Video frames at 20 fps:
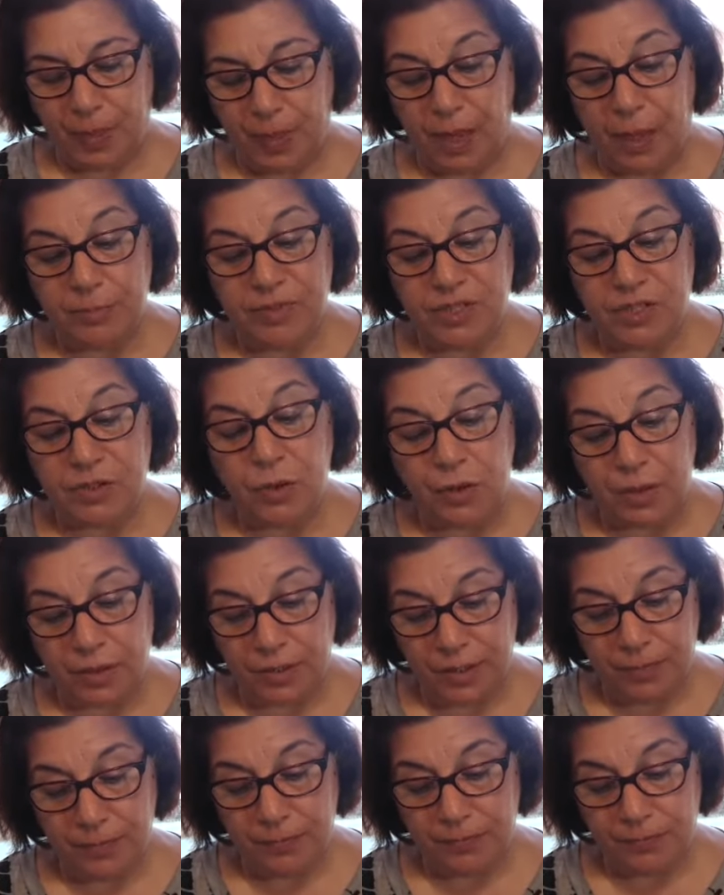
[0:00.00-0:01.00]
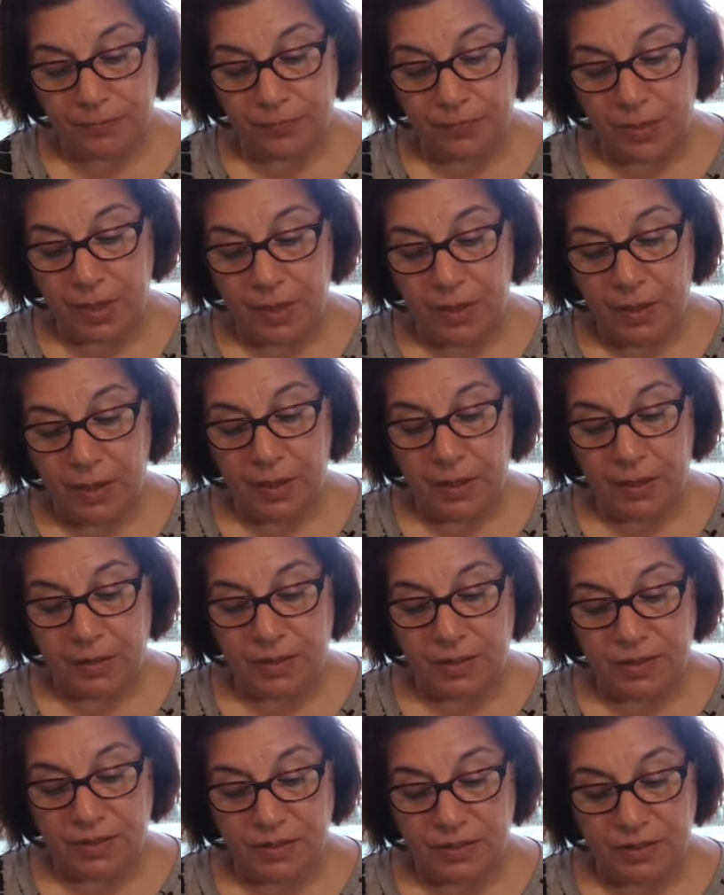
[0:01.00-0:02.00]
I'm sorry.
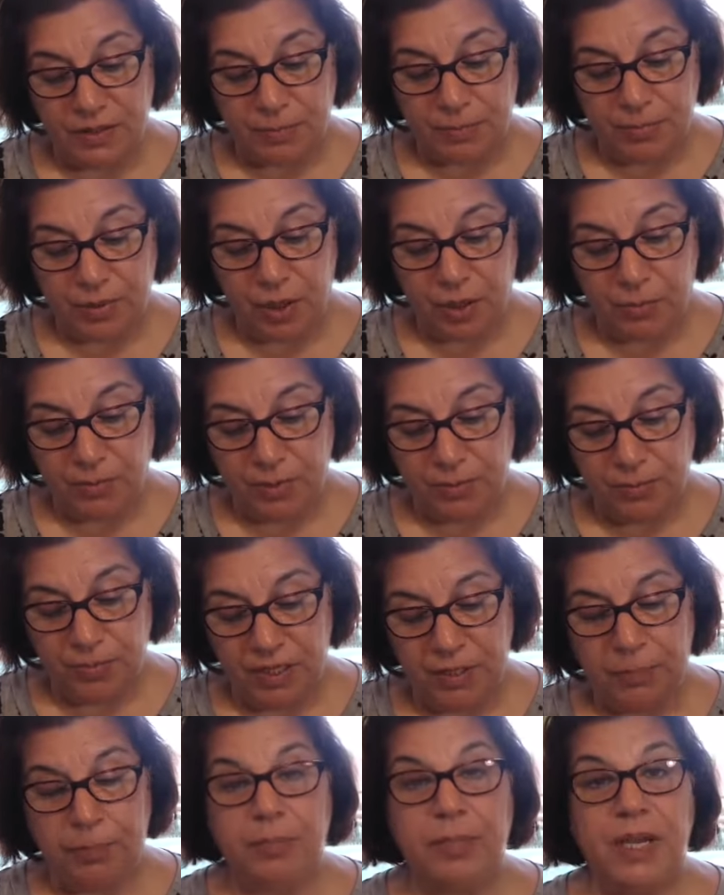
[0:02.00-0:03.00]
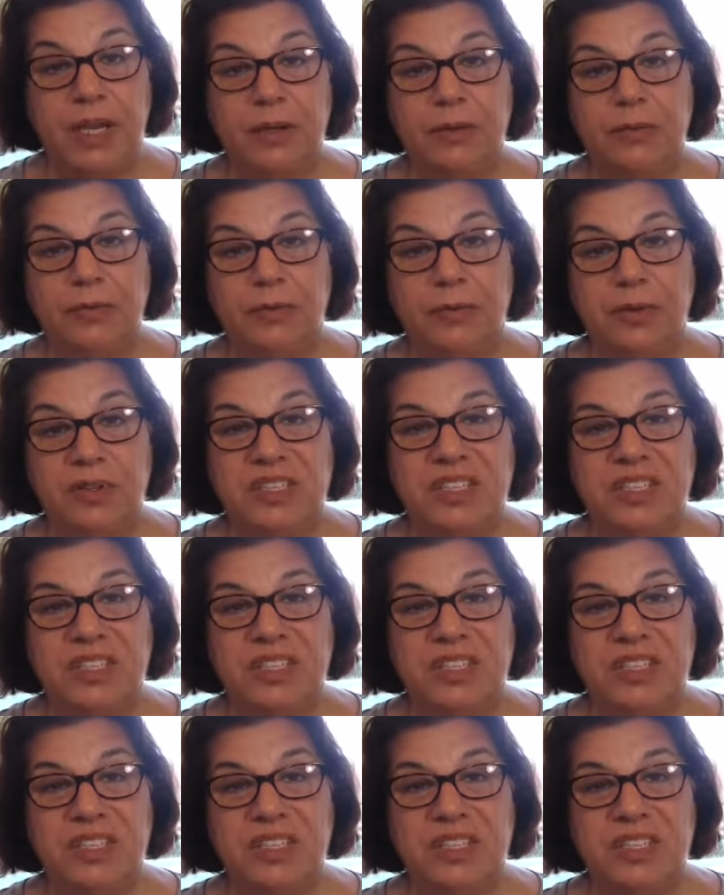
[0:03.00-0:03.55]
This is probably painful.